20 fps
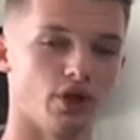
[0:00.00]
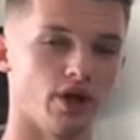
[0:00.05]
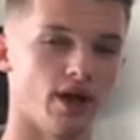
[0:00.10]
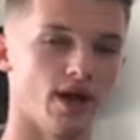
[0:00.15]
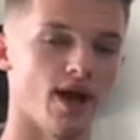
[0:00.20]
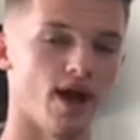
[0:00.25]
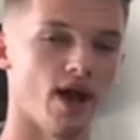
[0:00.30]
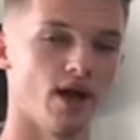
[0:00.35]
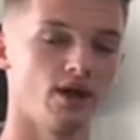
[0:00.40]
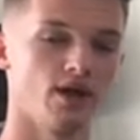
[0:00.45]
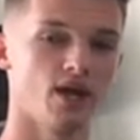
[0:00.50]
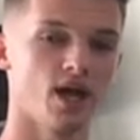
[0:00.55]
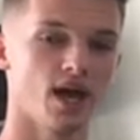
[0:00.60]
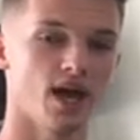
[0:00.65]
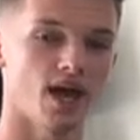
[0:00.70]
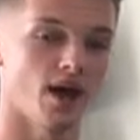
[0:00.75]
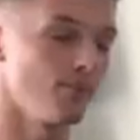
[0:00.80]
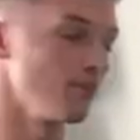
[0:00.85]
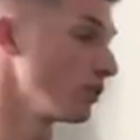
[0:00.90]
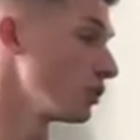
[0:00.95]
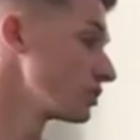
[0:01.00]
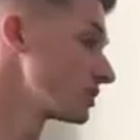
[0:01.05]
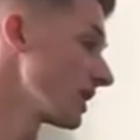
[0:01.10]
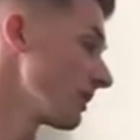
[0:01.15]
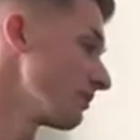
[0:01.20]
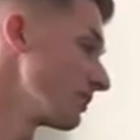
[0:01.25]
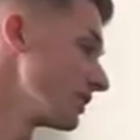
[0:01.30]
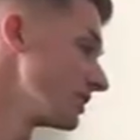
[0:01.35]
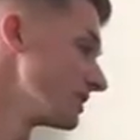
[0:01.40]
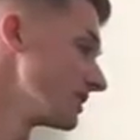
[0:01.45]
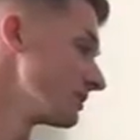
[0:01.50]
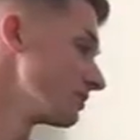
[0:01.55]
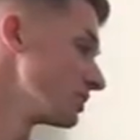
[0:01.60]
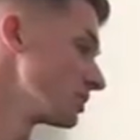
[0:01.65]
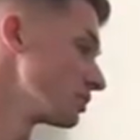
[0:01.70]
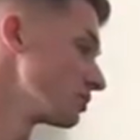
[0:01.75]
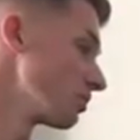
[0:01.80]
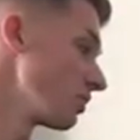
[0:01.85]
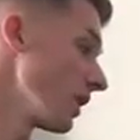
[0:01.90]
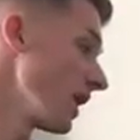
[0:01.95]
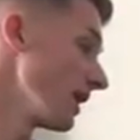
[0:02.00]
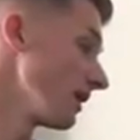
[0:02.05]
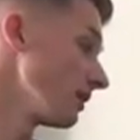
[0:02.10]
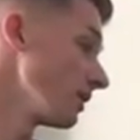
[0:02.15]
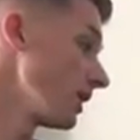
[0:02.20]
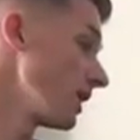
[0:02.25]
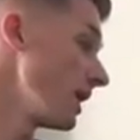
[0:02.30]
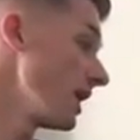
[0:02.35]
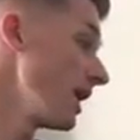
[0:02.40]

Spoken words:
the handball championships as well.